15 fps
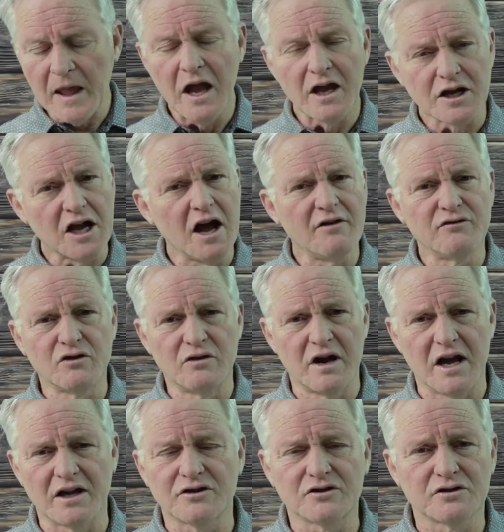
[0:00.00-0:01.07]
cover
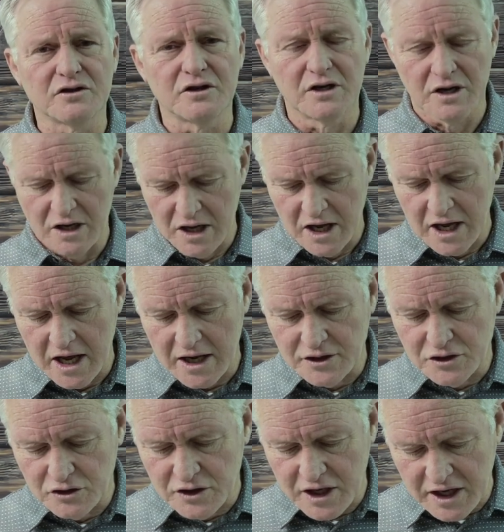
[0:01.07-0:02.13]
us, and
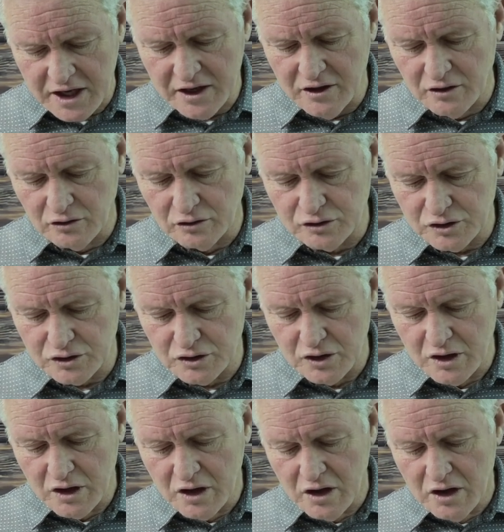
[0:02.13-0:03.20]
to the hills,
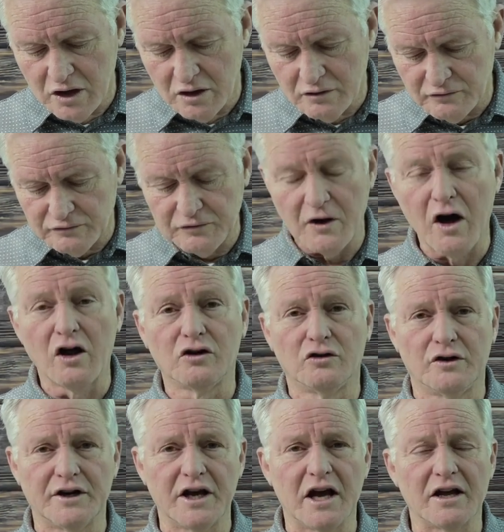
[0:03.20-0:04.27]
fall
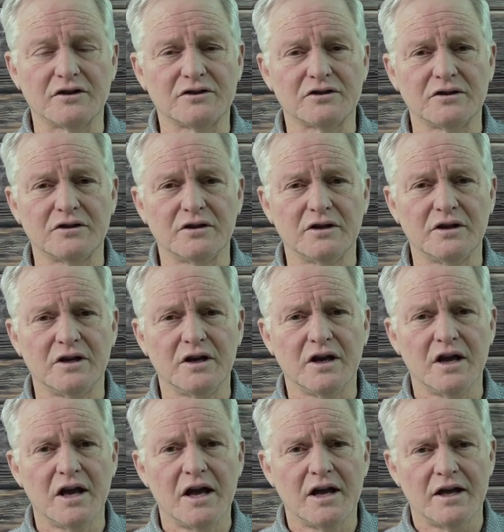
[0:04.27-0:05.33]
on us.
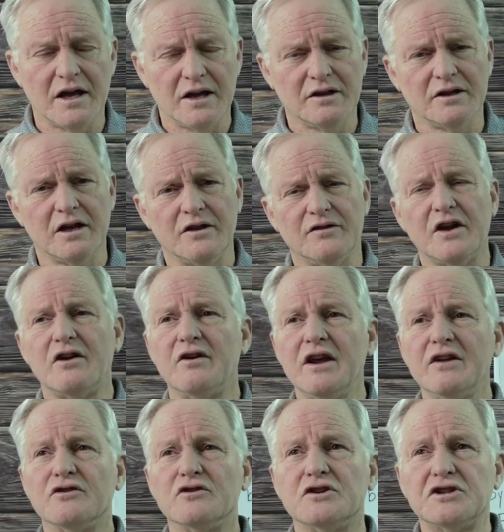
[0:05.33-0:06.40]
They're
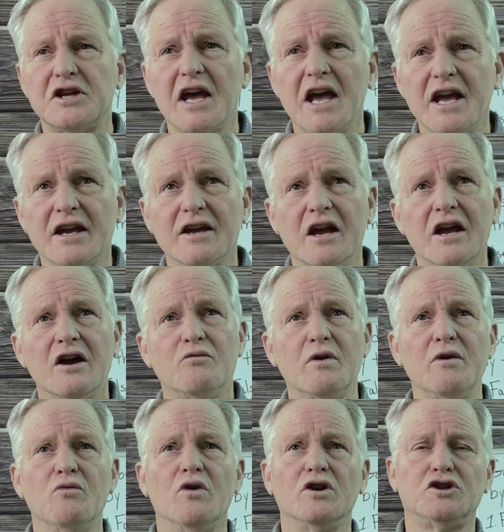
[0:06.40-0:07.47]
either saying, we
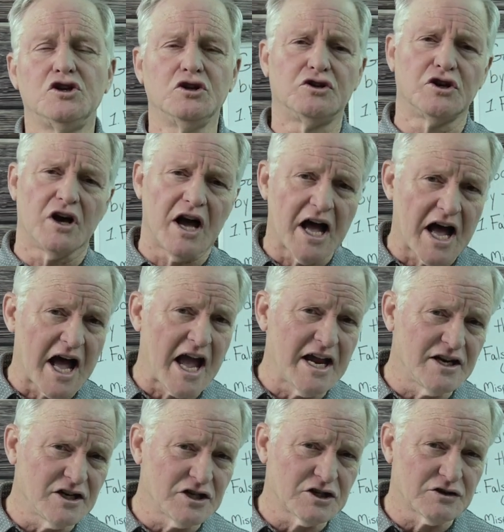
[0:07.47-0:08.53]
want you to
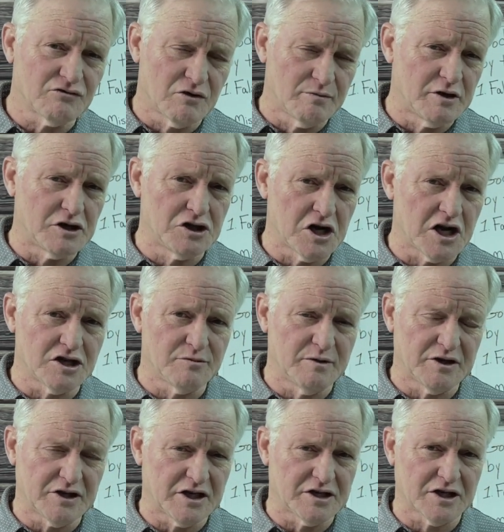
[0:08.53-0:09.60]
hide us from the
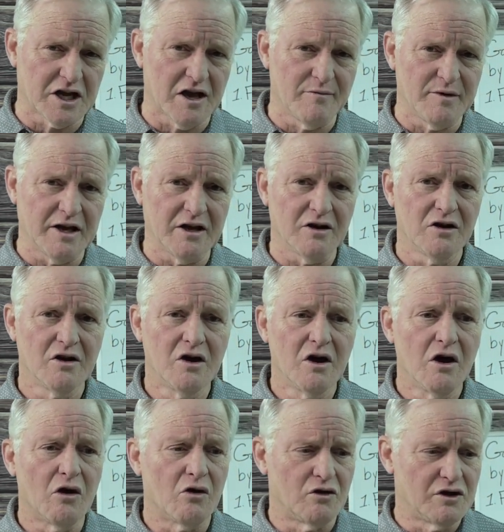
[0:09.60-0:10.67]
judgment that's coming,
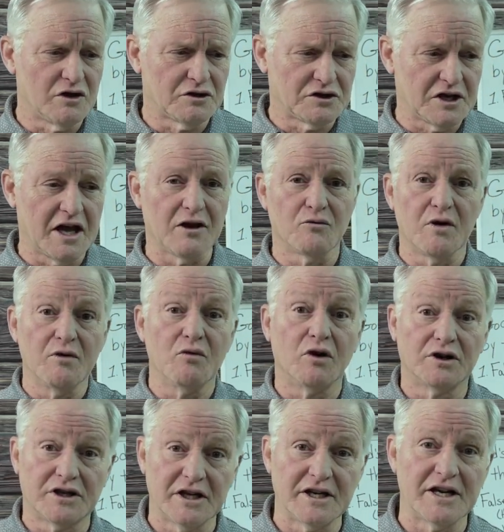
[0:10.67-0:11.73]
or they're saying, we
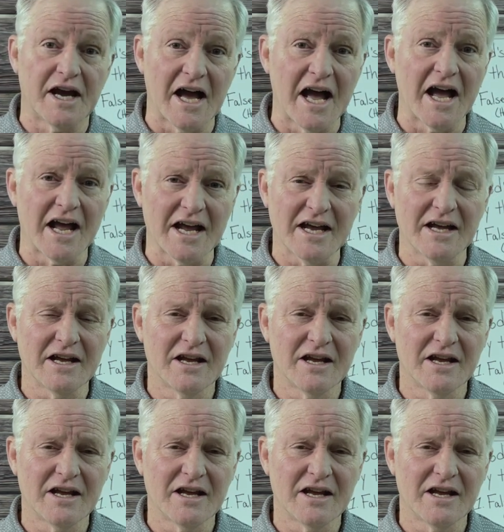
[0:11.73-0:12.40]
want to die.